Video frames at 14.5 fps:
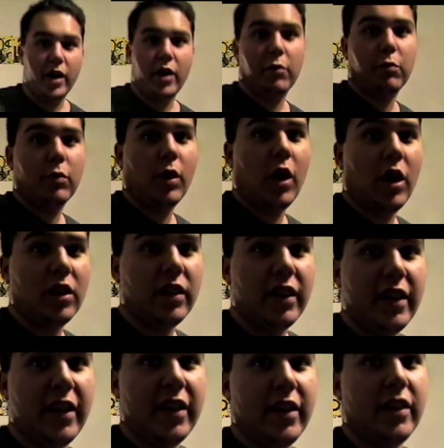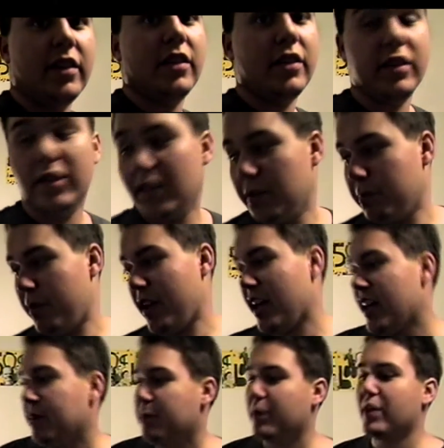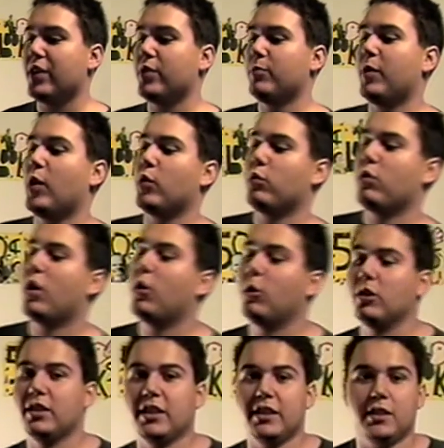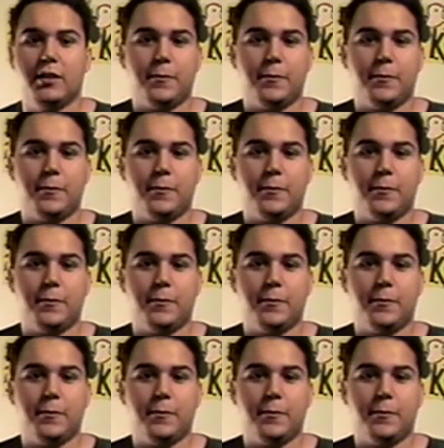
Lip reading: We're rolling, baby, we're rolling.